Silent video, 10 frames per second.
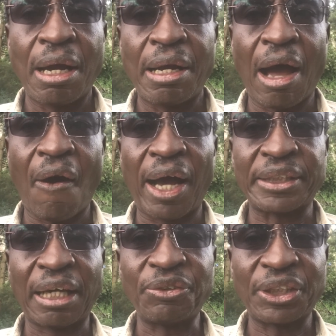Now,
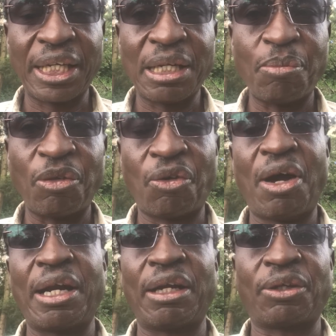as I've said before,
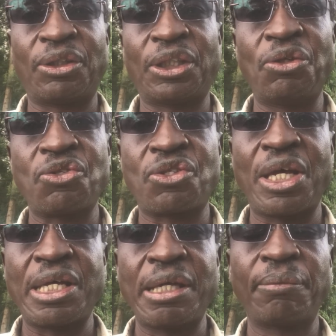and I'll continue
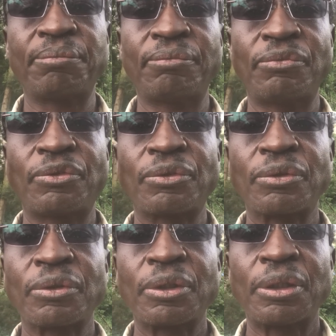saying,
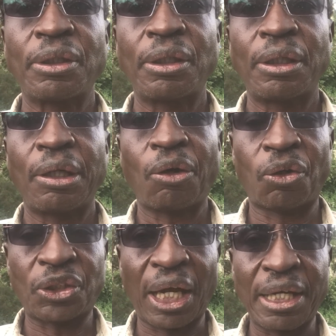
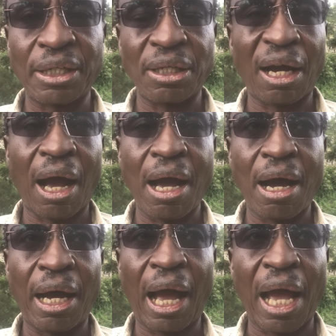concerning,
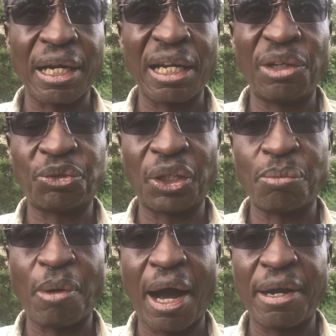I really feel
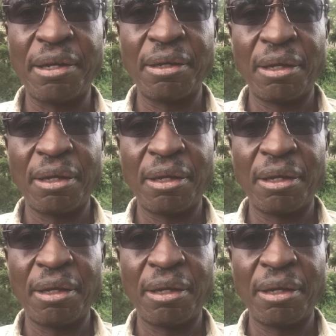bad